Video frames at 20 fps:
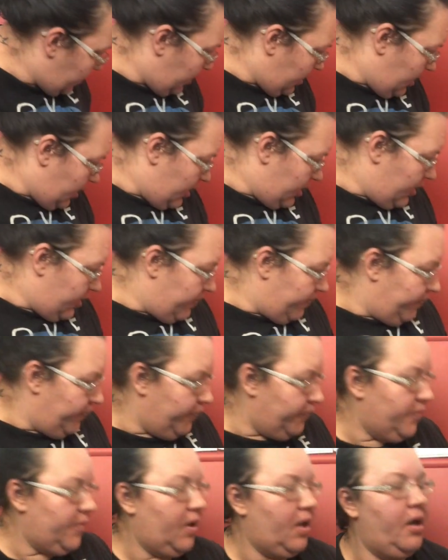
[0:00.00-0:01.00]
I
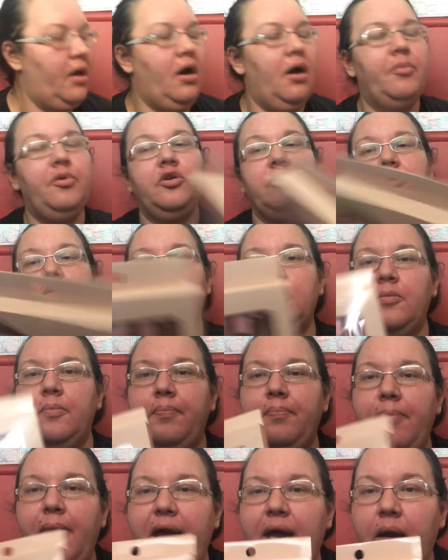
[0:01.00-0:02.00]
brought some more
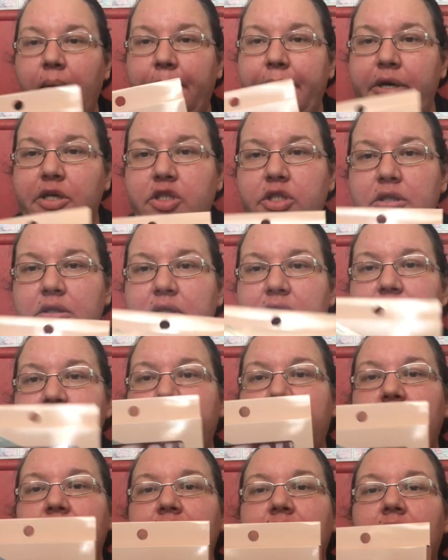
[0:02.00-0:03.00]
makeup brushes
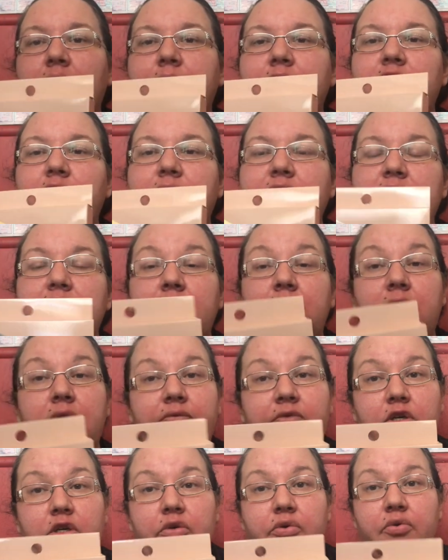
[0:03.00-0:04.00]
because I'll be doing some
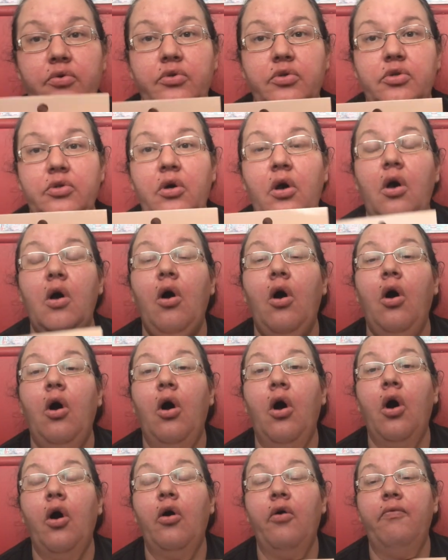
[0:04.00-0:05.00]
reviews
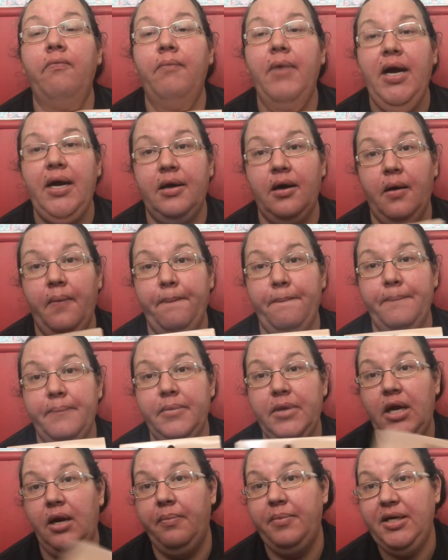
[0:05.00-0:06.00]
of makeup
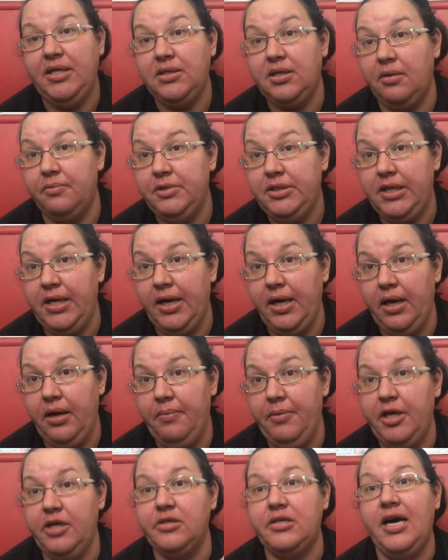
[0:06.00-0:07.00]
that I picked up today
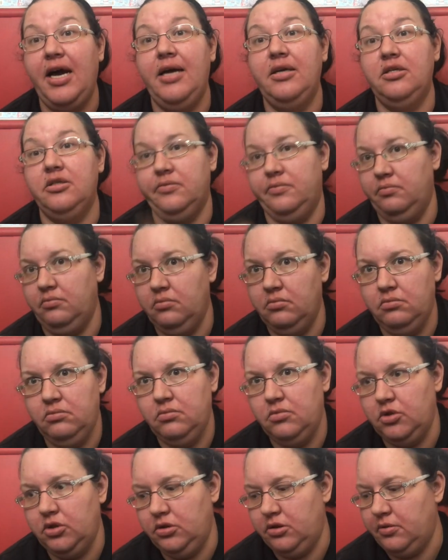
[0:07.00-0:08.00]
because I had to
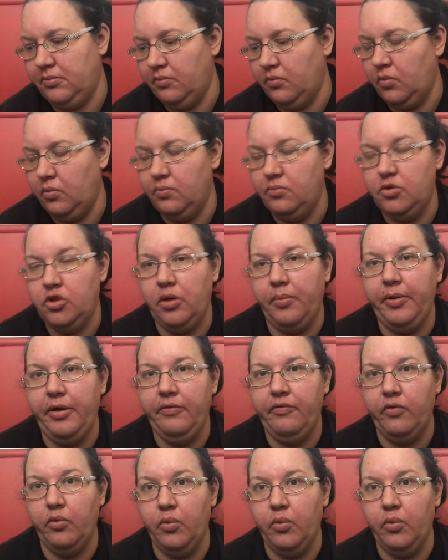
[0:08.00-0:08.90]
do some shopping for